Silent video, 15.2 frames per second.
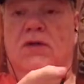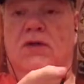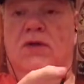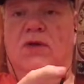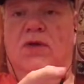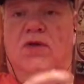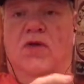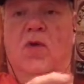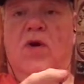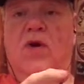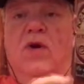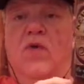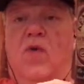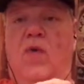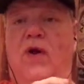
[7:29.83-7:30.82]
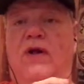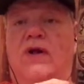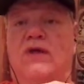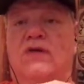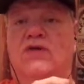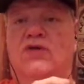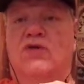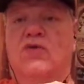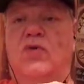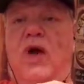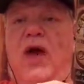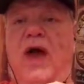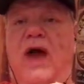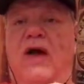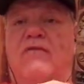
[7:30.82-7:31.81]
you're going to
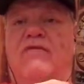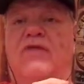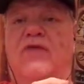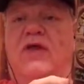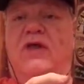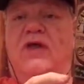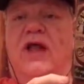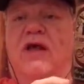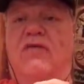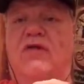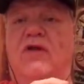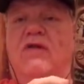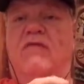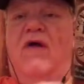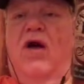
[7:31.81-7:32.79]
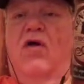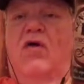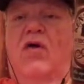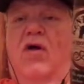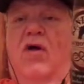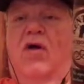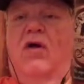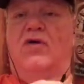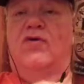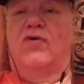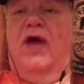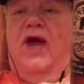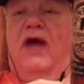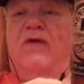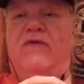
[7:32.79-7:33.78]
have the level of alcohol you'd
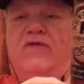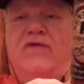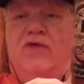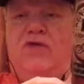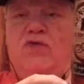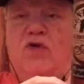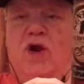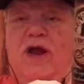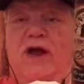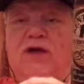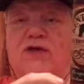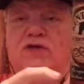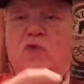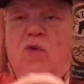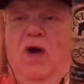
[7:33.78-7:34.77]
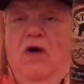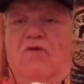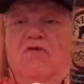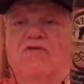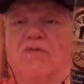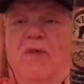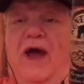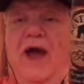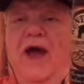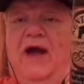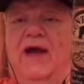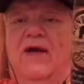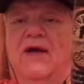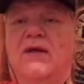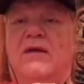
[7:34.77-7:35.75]
have if you drank a 12-pack
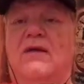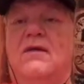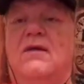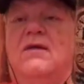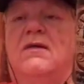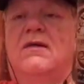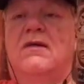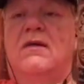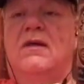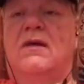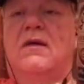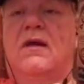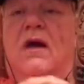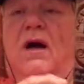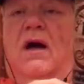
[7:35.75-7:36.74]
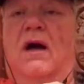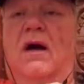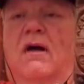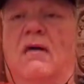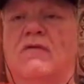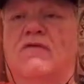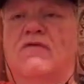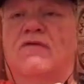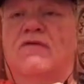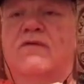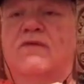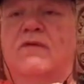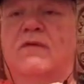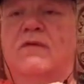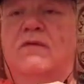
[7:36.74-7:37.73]
of
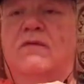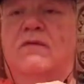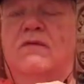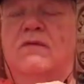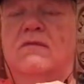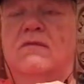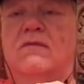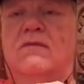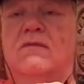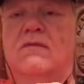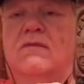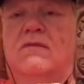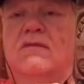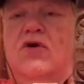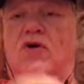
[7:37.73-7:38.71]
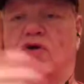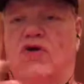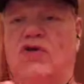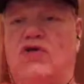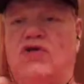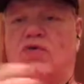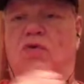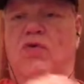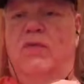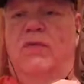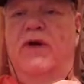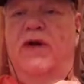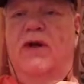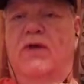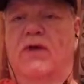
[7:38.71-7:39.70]
your usual
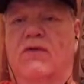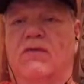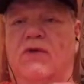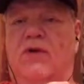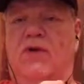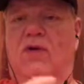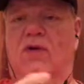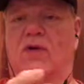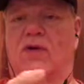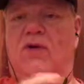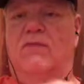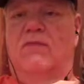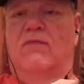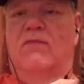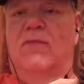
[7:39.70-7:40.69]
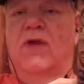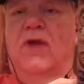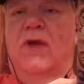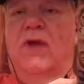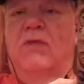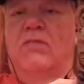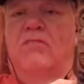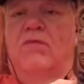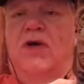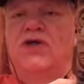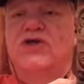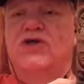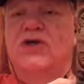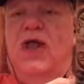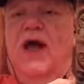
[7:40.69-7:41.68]
beer. You know, your
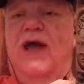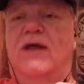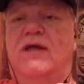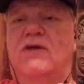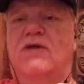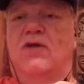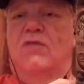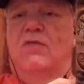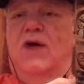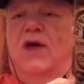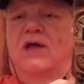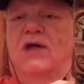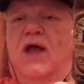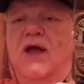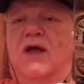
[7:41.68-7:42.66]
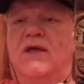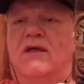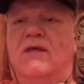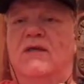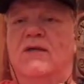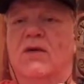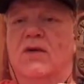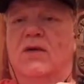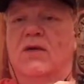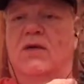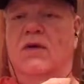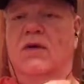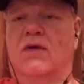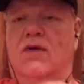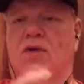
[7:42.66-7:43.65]
Busch Light, your Bud Light, your
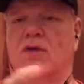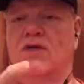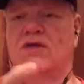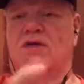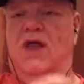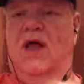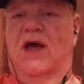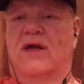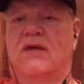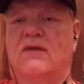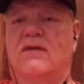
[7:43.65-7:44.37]
Coors Light,